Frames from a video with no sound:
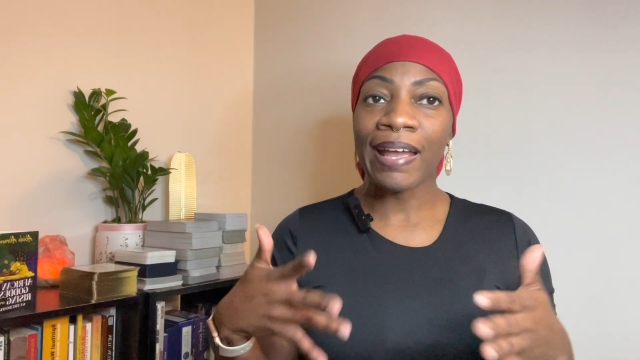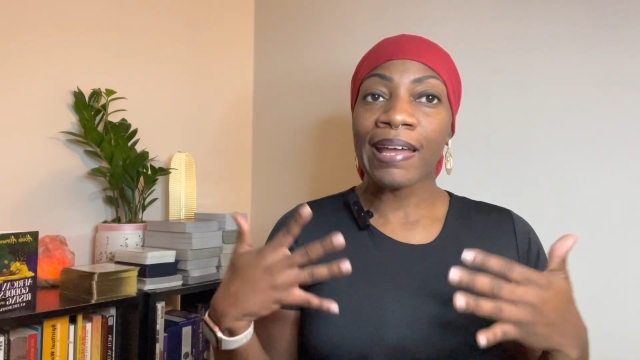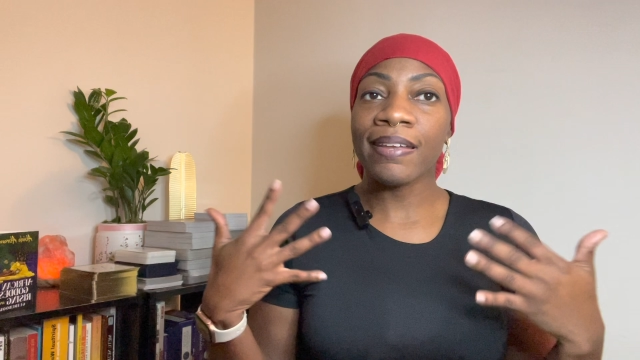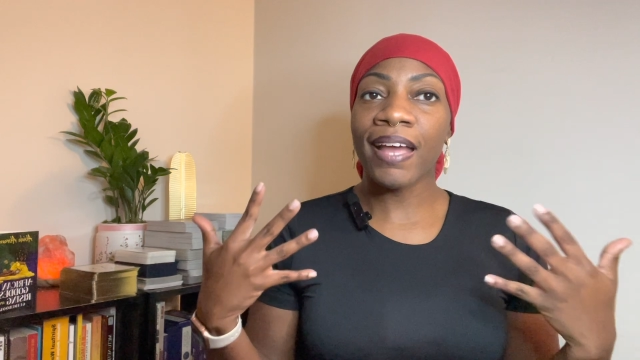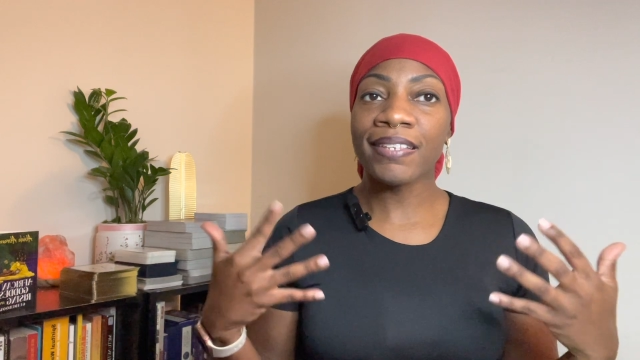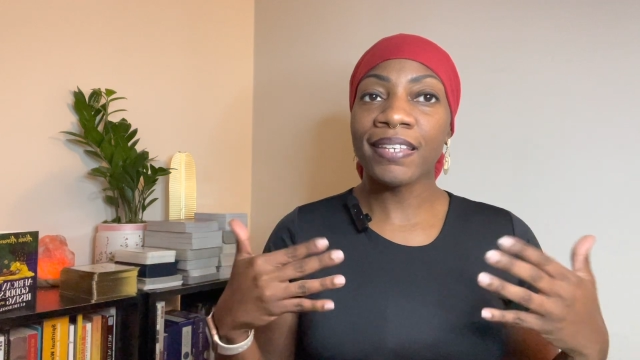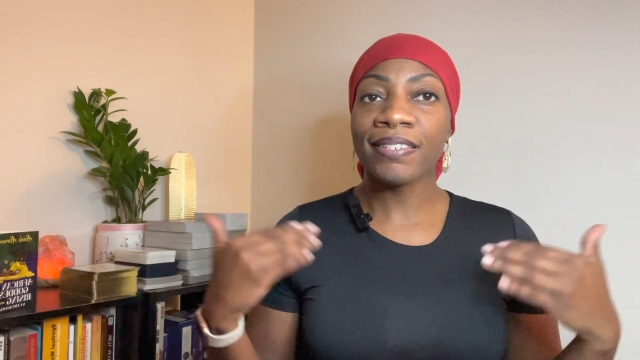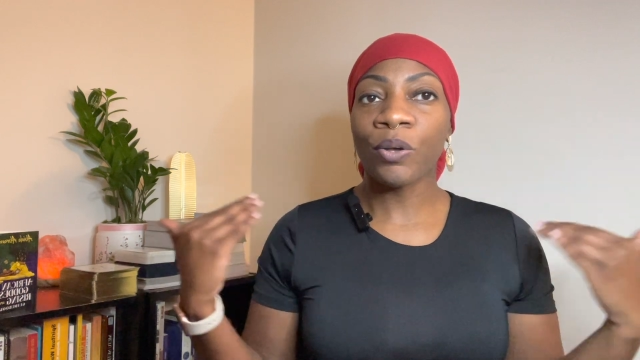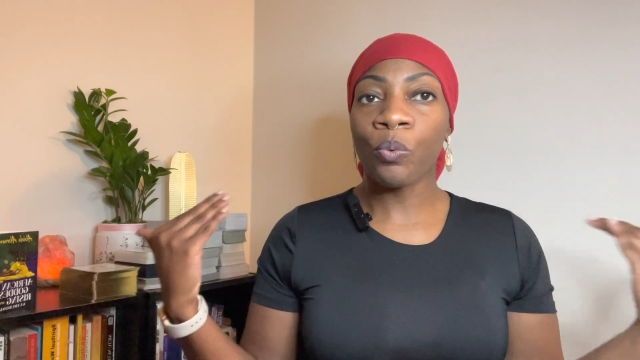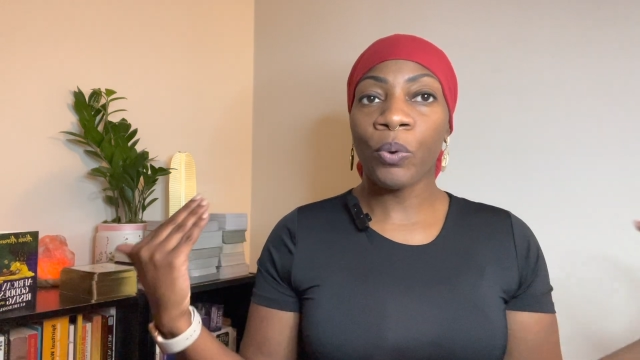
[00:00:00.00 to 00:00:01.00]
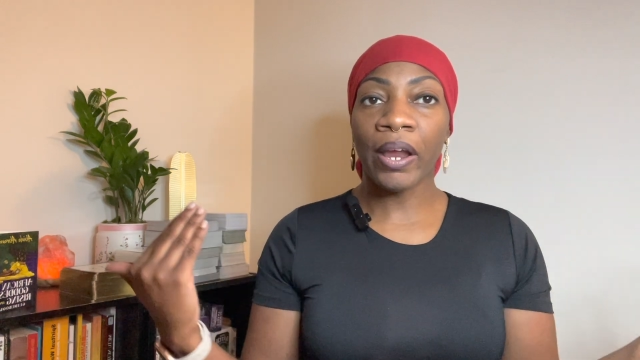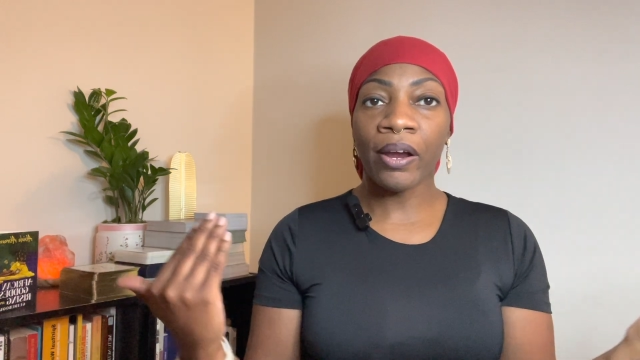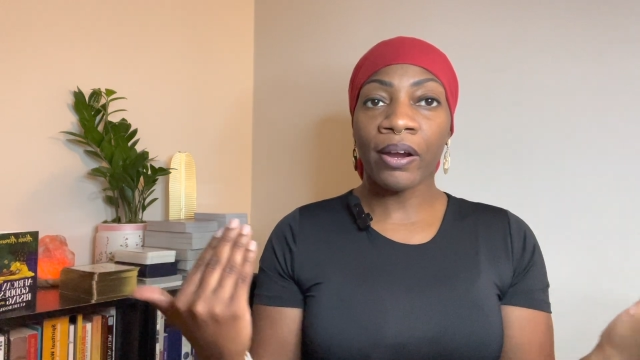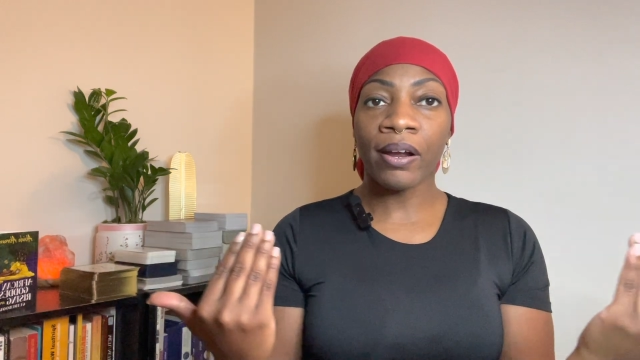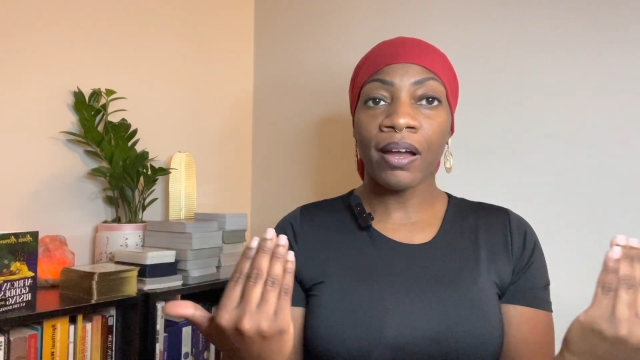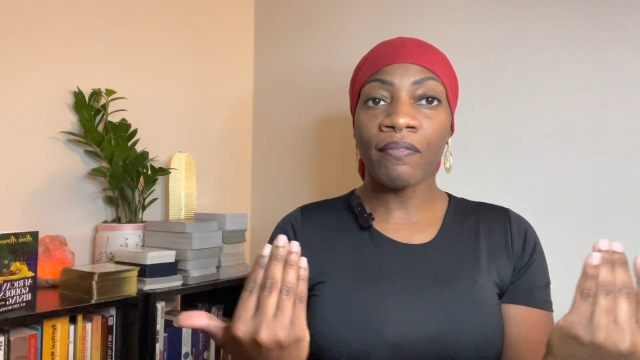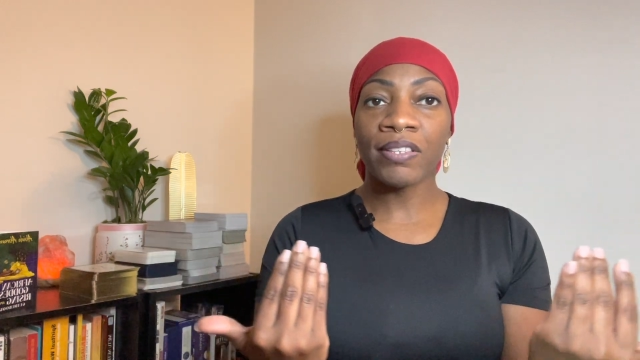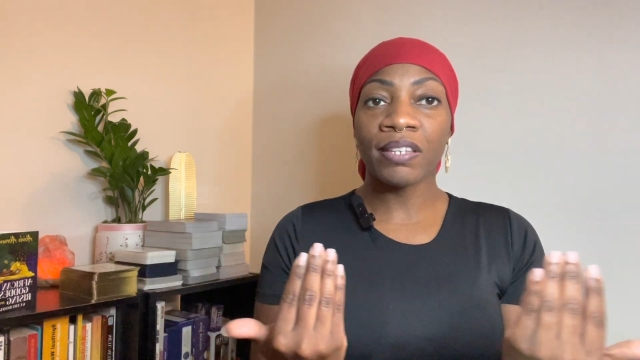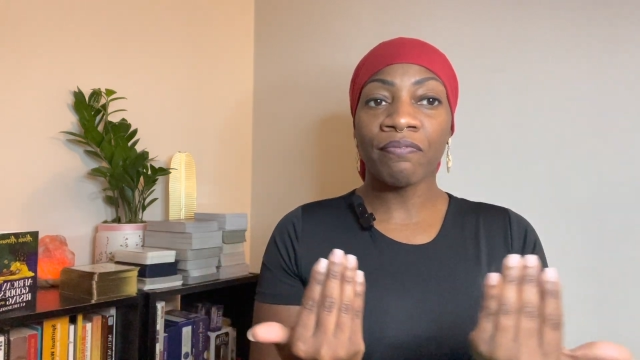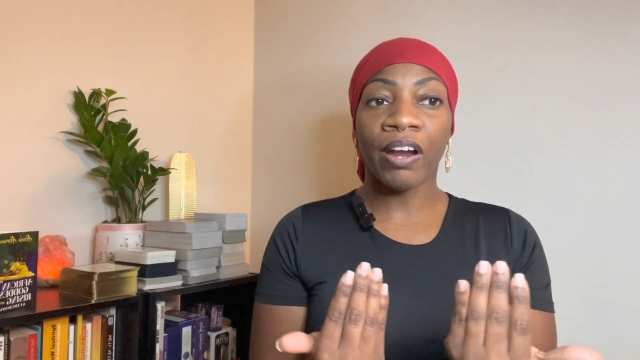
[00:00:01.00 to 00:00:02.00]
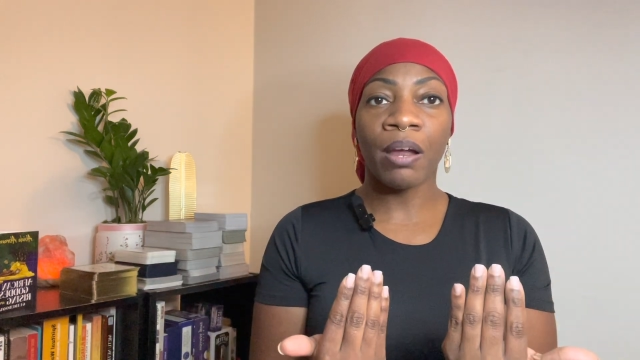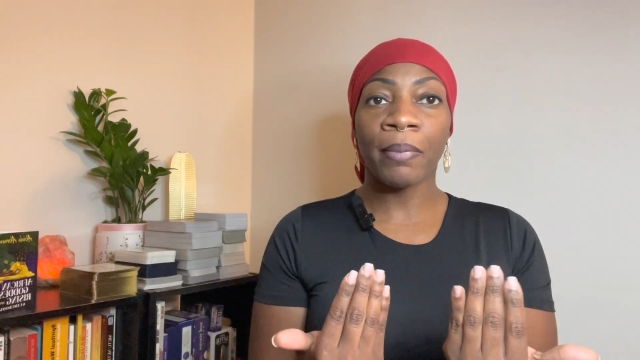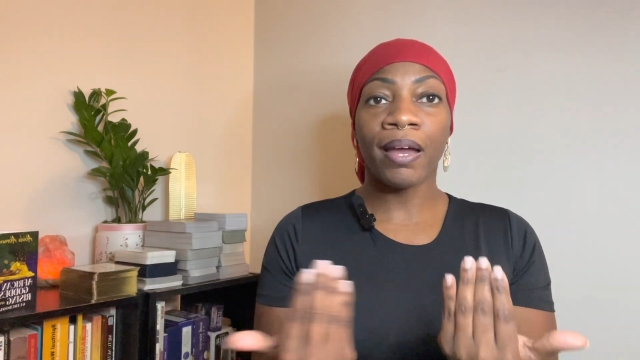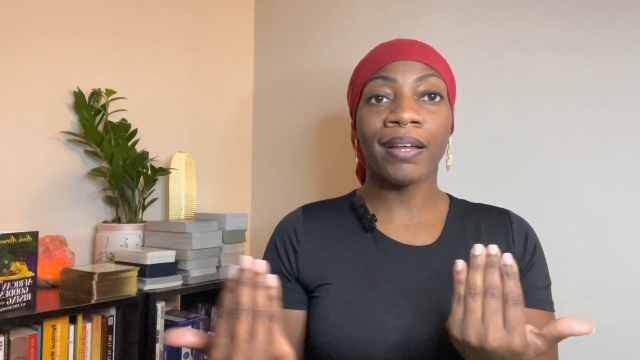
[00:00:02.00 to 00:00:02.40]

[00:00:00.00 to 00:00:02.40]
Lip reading: Yes, it's aware of its environment.